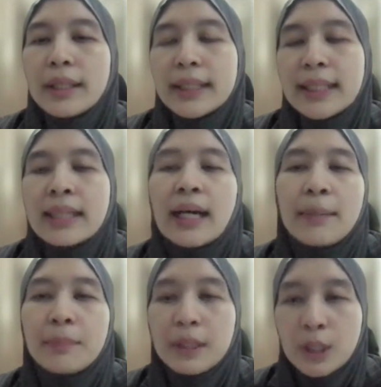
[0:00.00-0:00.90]
the
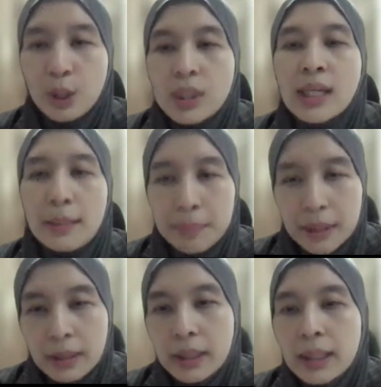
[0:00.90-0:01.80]
amplitudes
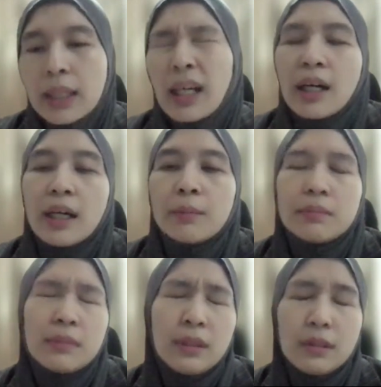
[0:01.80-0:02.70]
happen
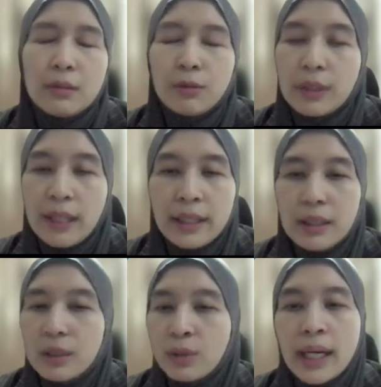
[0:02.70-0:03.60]

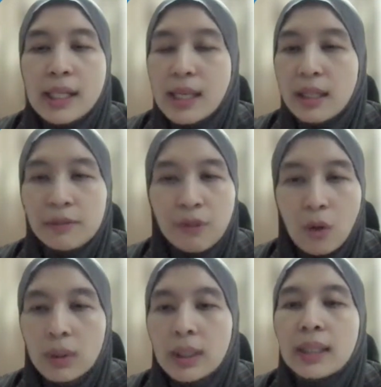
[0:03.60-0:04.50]
regarding the rise and the
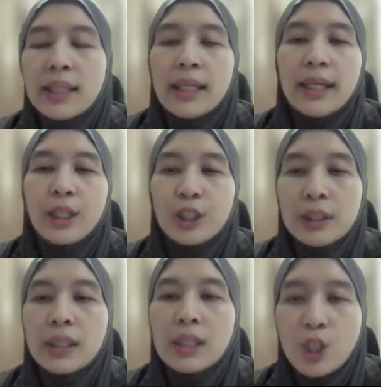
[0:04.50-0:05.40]
fall that
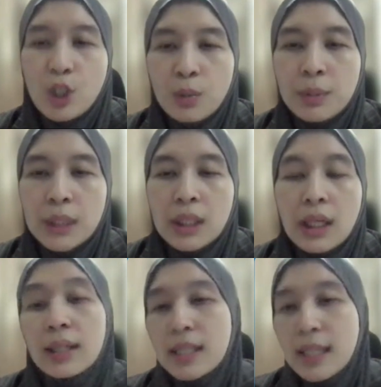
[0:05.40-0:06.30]
actually need to be
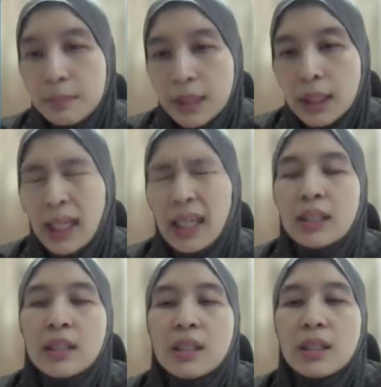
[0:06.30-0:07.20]
timely
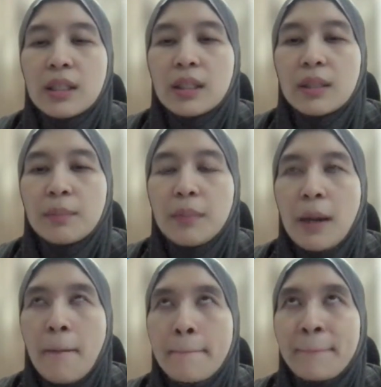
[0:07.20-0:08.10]
and
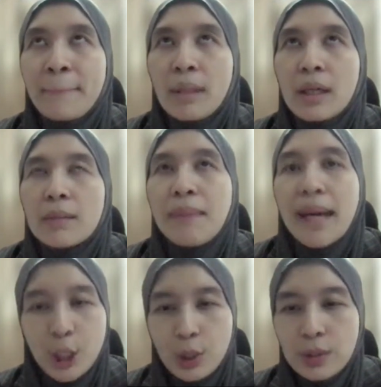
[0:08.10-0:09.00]

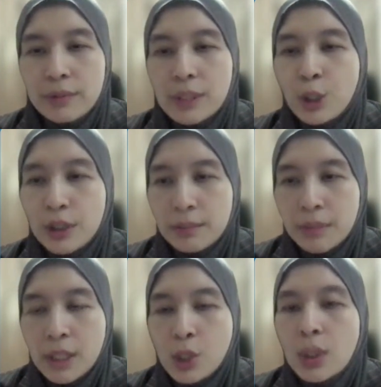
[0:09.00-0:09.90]
match with the
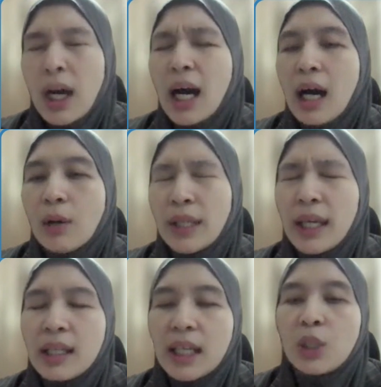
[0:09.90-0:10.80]
treatment. So how
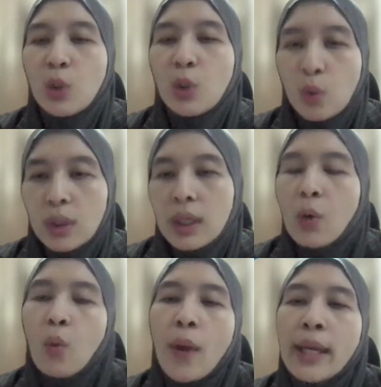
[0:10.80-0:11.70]
can they know
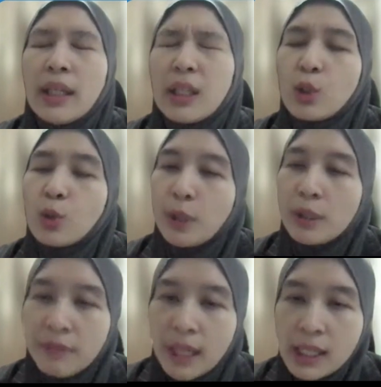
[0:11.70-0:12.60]
when they need to break
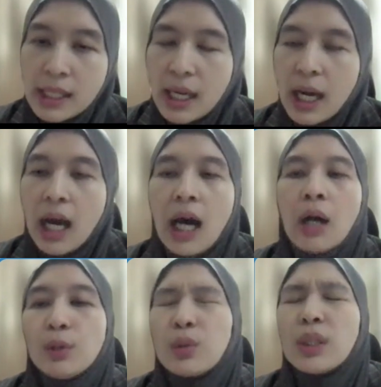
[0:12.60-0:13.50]
fast?
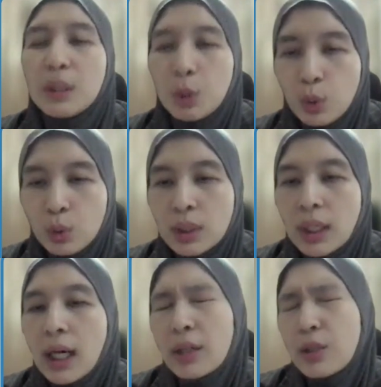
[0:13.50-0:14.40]
How do they know
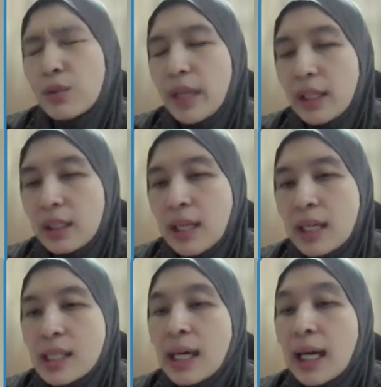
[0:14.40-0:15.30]
how to
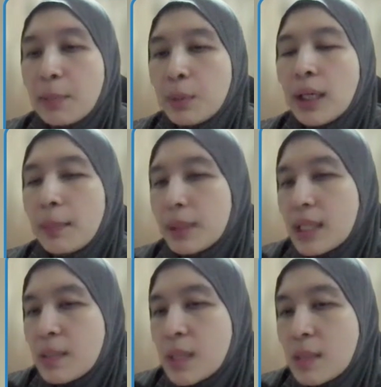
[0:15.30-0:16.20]
recognize the
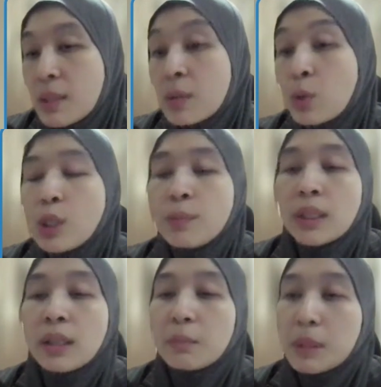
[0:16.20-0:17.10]
hypoglycemia symptoms, which
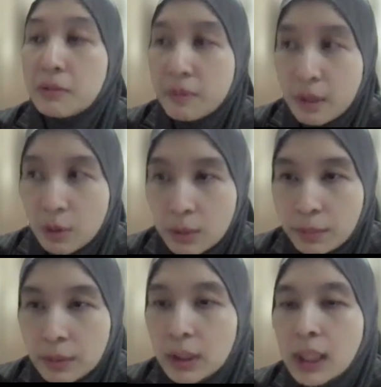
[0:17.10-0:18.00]
may be
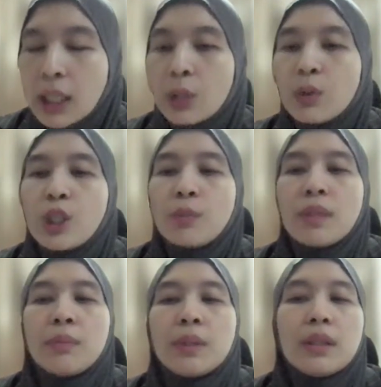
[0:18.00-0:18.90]
variable, which
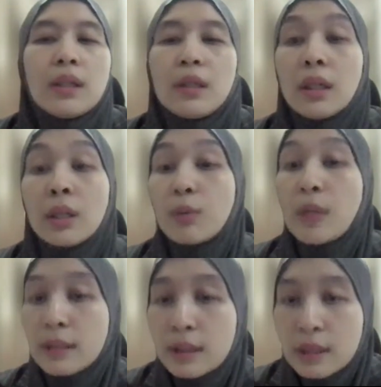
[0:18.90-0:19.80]
may be a
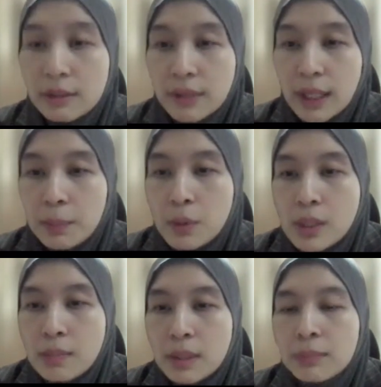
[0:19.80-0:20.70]
relative hypo
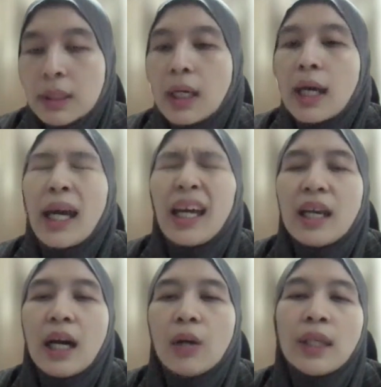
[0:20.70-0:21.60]
symptom? And
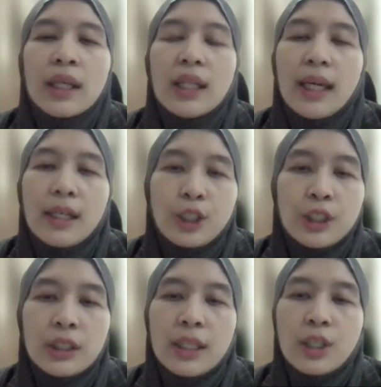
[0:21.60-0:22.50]
how can they
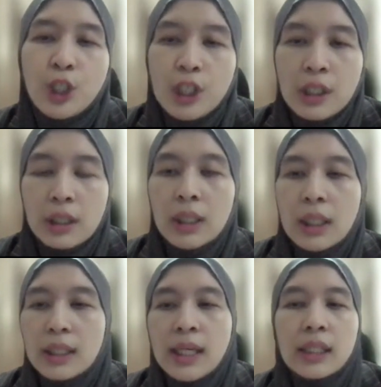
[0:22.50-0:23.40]
actually ensure
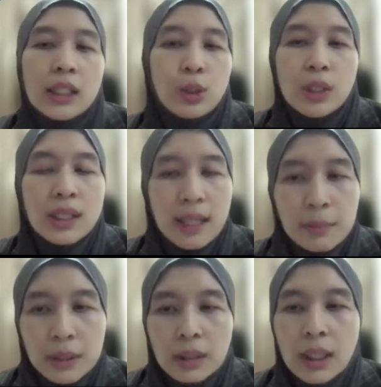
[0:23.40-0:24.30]
that they do it
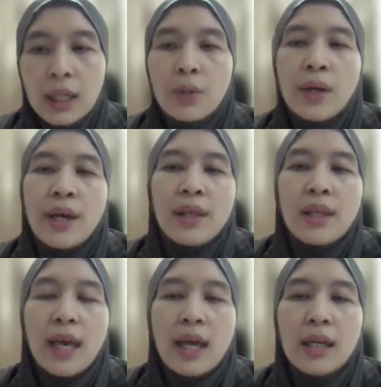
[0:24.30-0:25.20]
timely rather
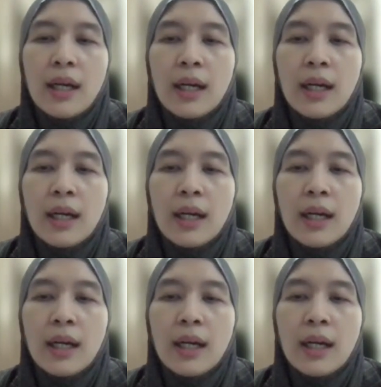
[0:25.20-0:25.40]
than